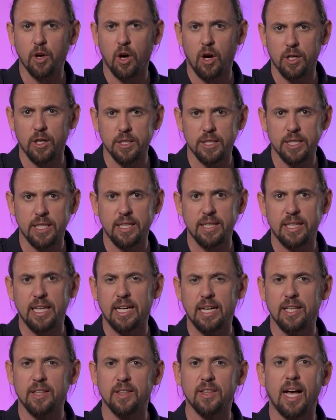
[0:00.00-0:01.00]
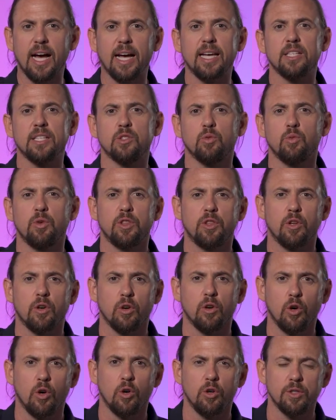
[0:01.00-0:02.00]
content that aligns with your
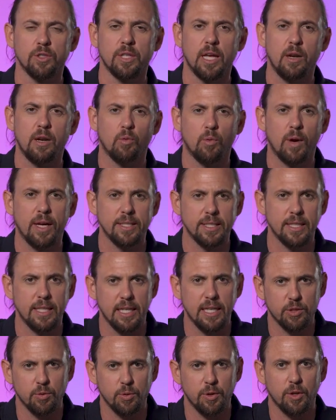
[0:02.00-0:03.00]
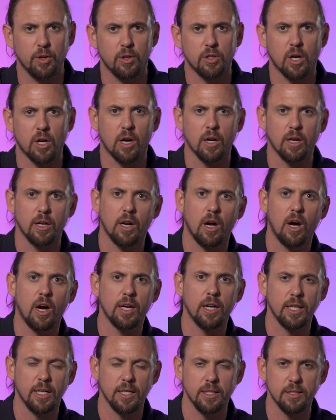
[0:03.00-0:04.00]
goals and resonates with your target
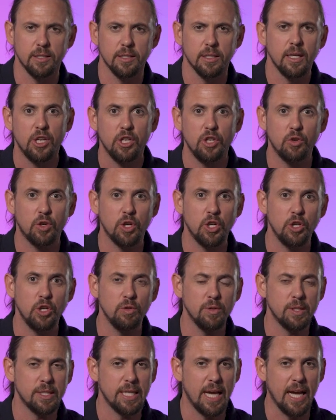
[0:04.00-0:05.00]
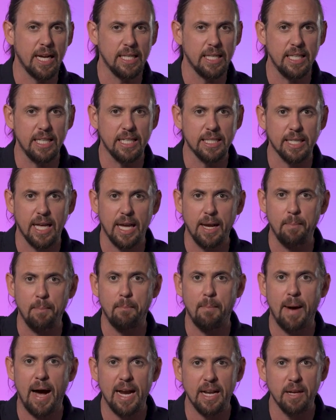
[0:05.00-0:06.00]
audience. You can use techniques like
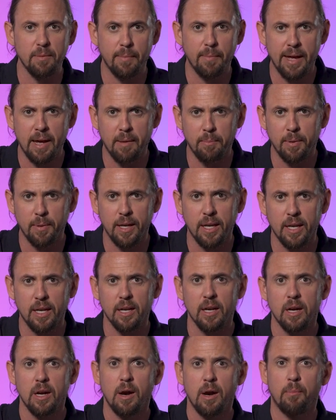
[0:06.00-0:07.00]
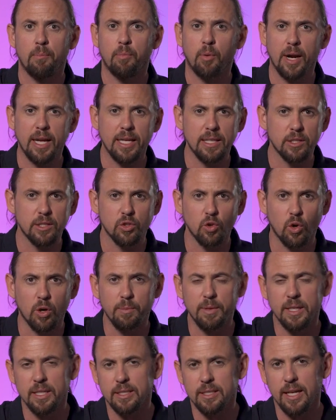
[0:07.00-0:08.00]
mind mapping,
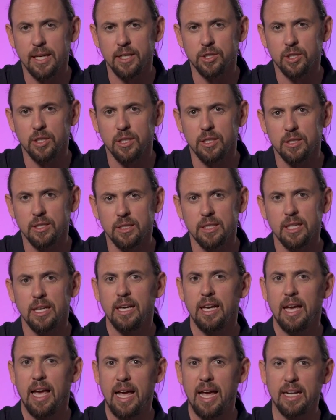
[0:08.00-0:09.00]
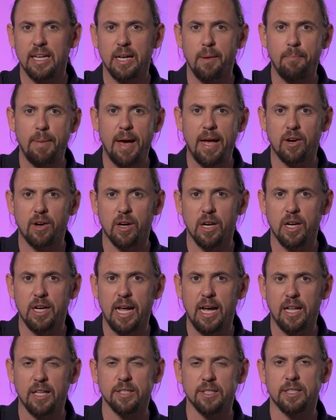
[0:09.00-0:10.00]
brainstorming sessions, and competitor
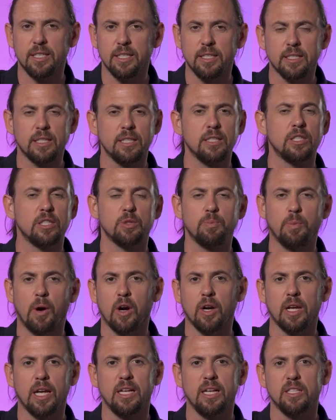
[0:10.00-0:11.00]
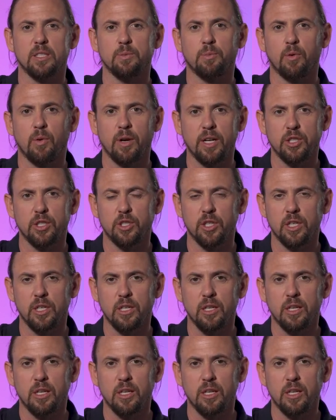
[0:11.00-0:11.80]
analysis to spark inspiration.